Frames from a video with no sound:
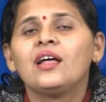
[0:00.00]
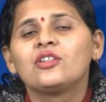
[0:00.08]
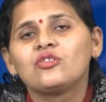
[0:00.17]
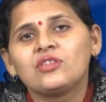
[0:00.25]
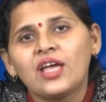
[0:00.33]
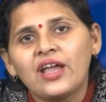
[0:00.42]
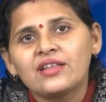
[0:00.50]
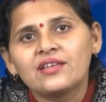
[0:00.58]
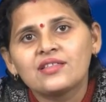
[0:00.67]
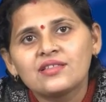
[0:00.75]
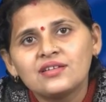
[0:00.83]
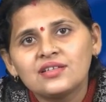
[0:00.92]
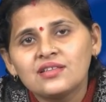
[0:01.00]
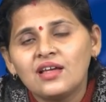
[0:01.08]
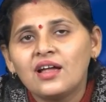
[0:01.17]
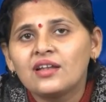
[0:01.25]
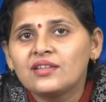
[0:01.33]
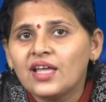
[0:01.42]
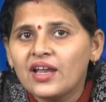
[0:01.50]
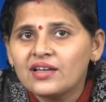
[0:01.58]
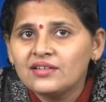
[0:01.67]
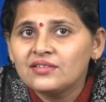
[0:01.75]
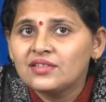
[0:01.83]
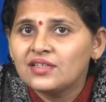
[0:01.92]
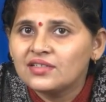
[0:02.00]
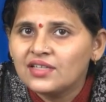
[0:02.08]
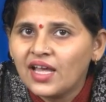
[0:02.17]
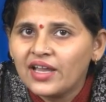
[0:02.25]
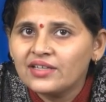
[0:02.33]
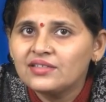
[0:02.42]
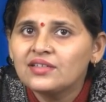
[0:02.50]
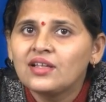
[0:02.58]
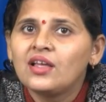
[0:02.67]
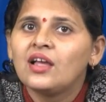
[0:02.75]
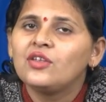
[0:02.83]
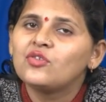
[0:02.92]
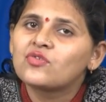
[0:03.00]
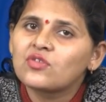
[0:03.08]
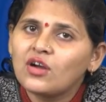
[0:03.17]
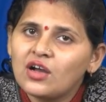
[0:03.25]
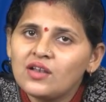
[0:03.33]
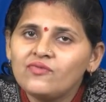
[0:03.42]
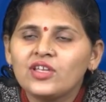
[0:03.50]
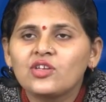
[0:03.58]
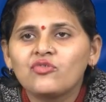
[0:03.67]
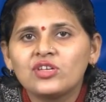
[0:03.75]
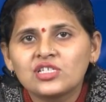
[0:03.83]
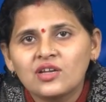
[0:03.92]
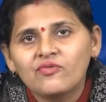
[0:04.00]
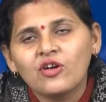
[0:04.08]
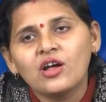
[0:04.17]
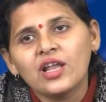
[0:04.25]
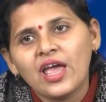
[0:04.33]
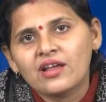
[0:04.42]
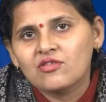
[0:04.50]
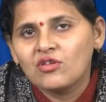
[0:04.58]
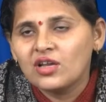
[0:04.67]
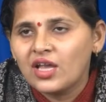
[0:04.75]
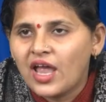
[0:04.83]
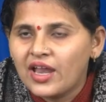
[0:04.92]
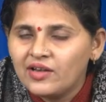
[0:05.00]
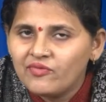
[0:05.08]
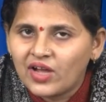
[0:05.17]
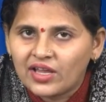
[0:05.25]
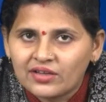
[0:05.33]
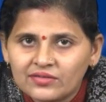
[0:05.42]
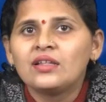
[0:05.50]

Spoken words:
So, that is that you solve the equation for x and y.